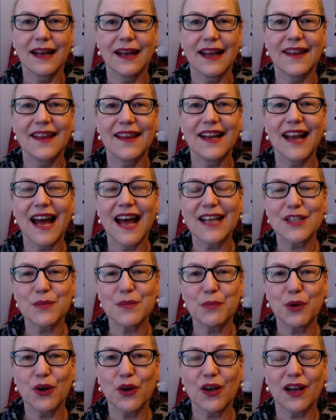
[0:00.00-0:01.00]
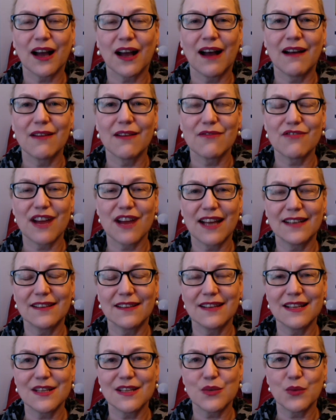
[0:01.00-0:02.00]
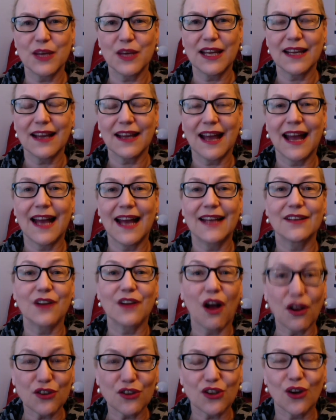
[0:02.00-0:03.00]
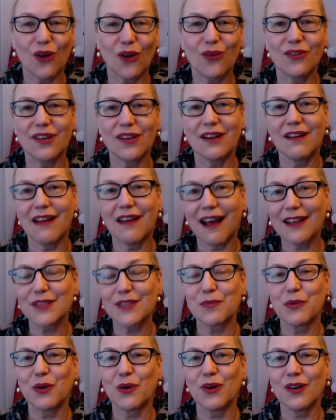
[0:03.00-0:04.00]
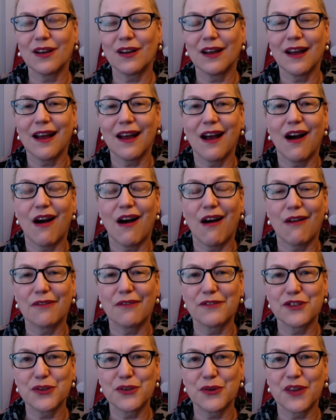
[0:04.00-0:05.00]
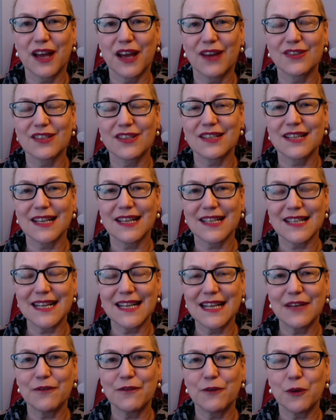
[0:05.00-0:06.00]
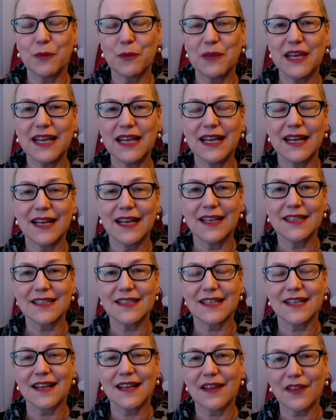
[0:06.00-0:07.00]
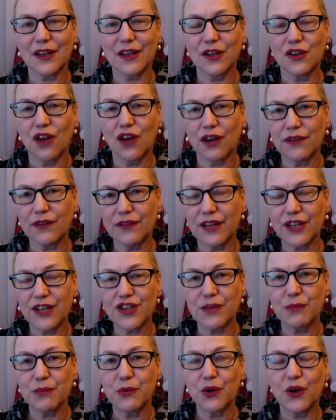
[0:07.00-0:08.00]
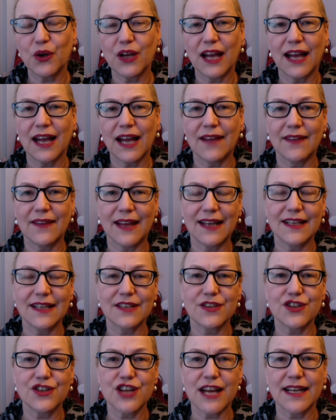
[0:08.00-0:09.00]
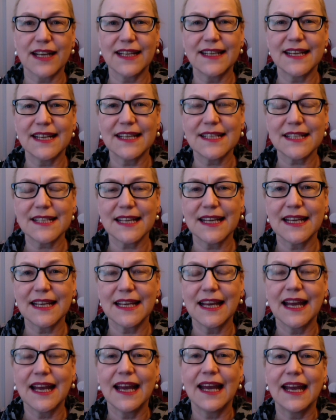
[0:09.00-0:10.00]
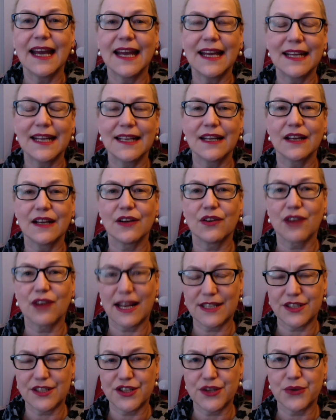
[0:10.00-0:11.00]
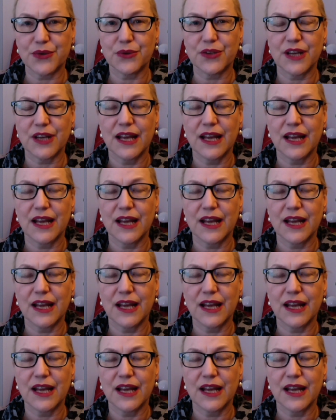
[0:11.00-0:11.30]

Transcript: And the last book I read this week, and also the last book of 2016 for me is another non-fiction book, and that is Jenny Diski in Gratitude.